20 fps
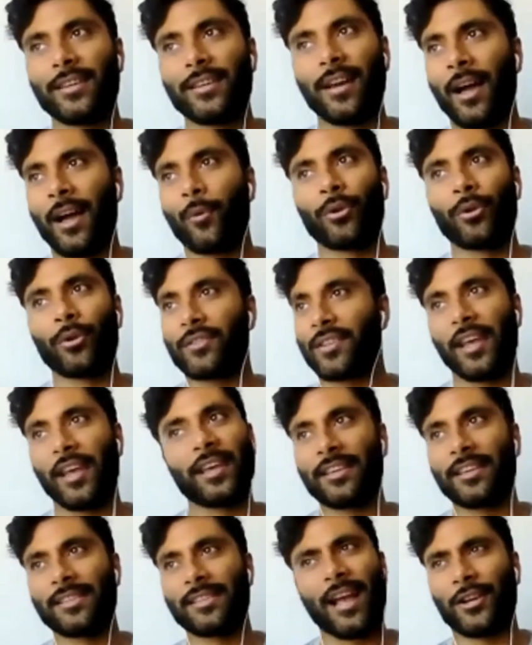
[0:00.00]
I wouldn't
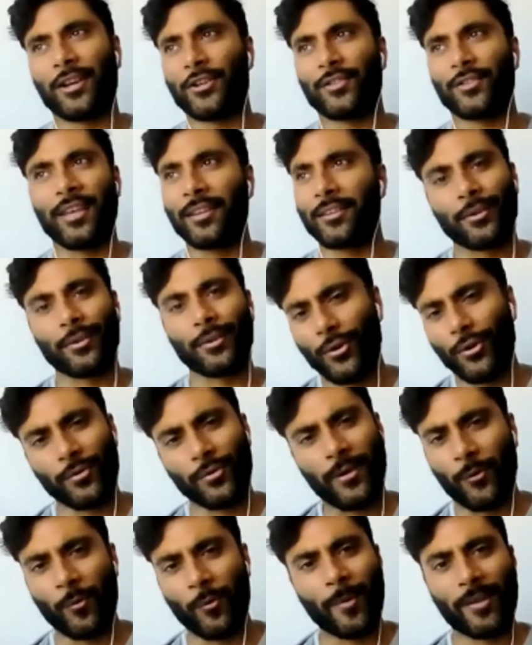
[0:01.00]
say he's actually into her in
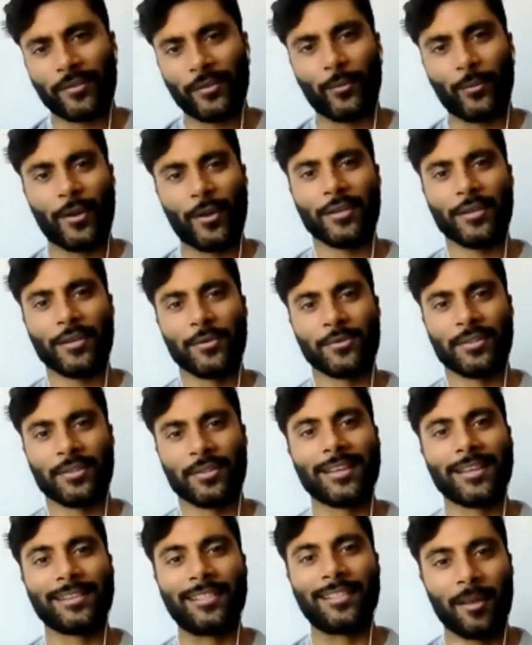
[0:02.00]
that romantic way. He used to
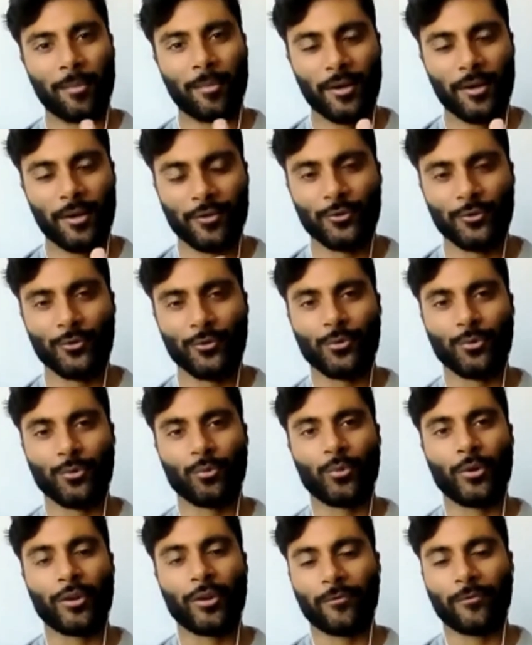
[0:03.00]
date Libba, who
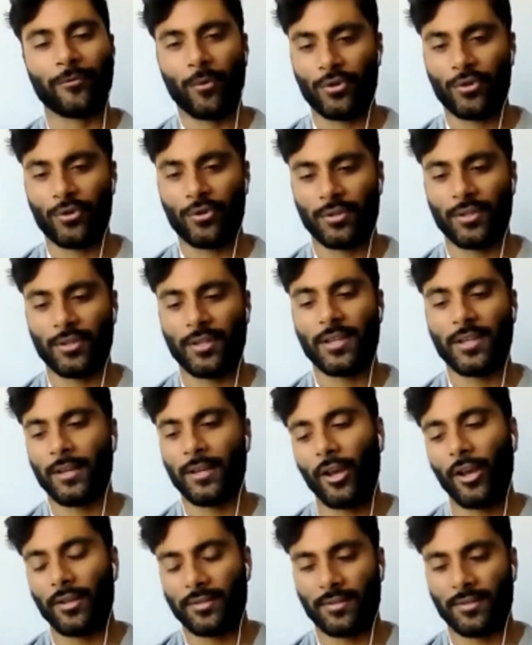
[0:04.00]
we unfortunately
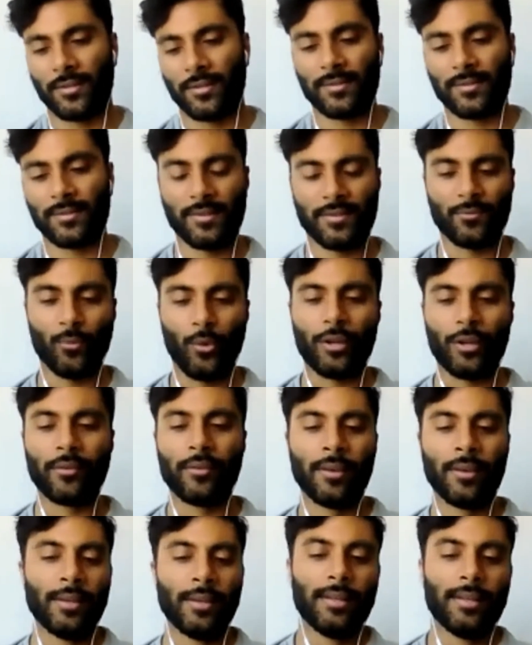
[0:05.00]
lost in season
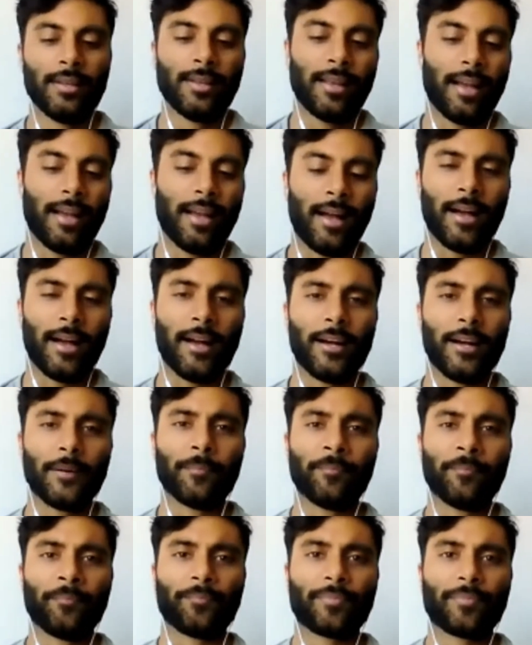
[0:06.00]

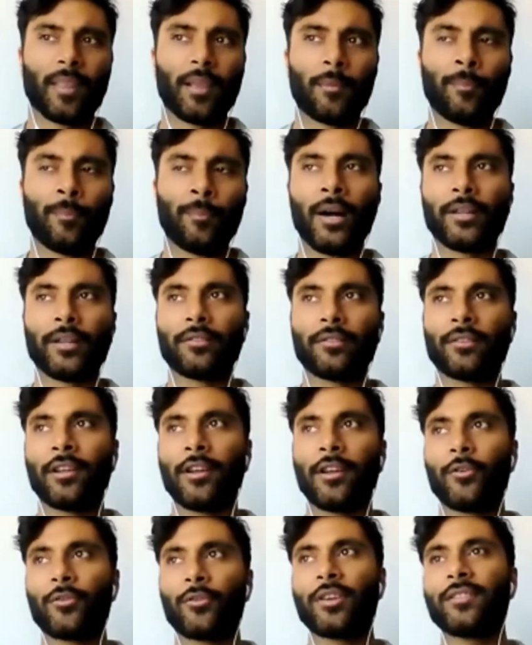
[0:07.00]
1. But you
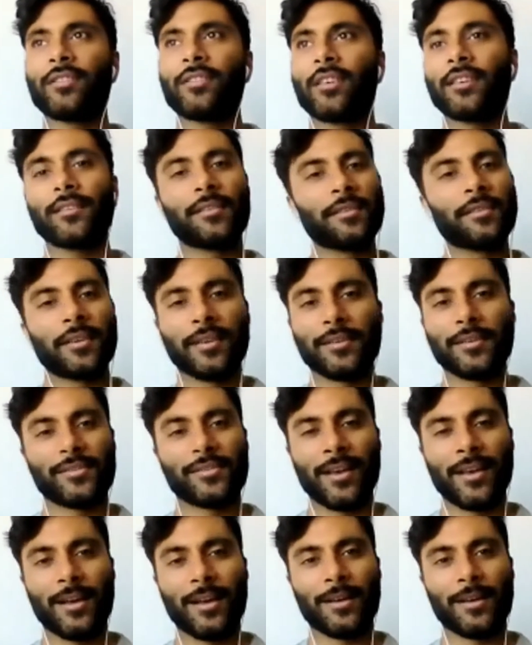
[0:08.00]
know, he's
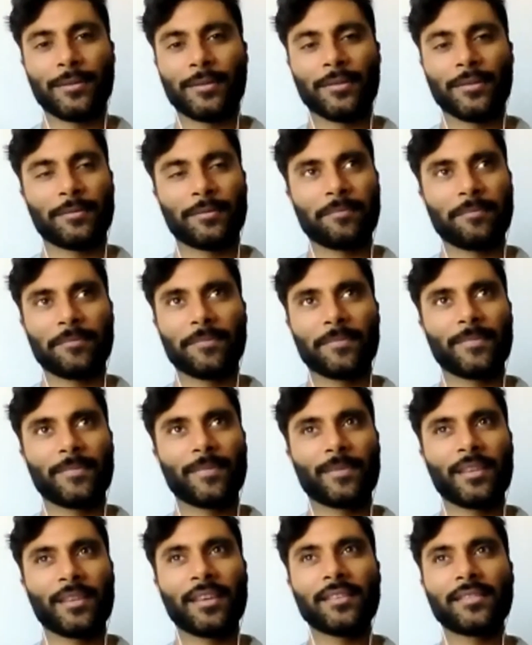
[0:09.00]

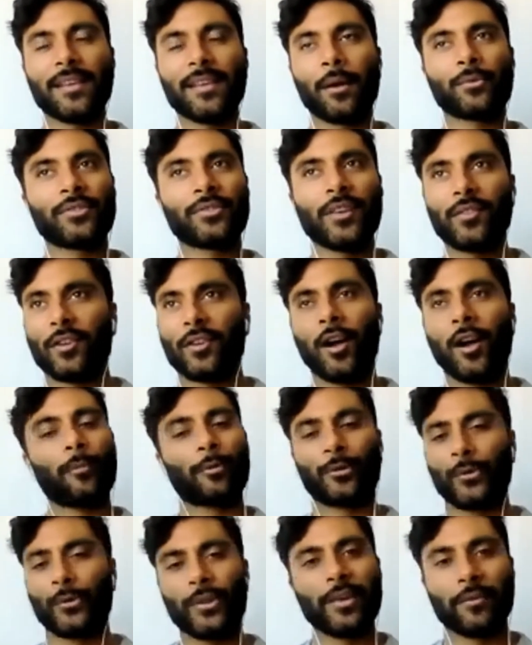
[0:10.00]
I would say the
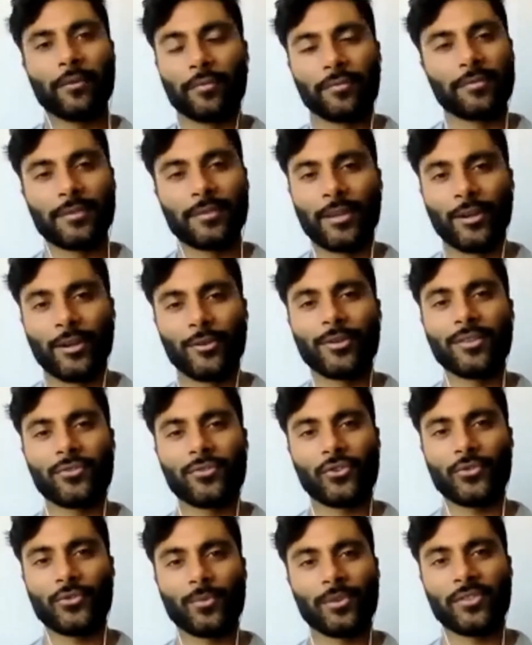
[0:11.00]
comic relief. You know, he's
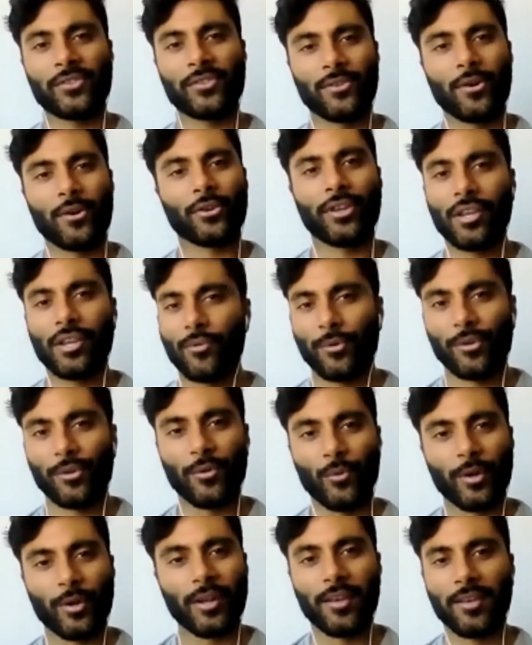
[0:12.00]
just really snarky, really
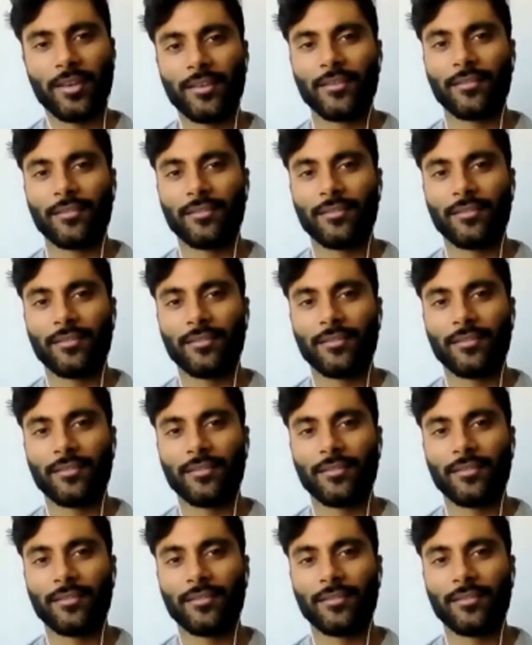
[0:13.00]
witty.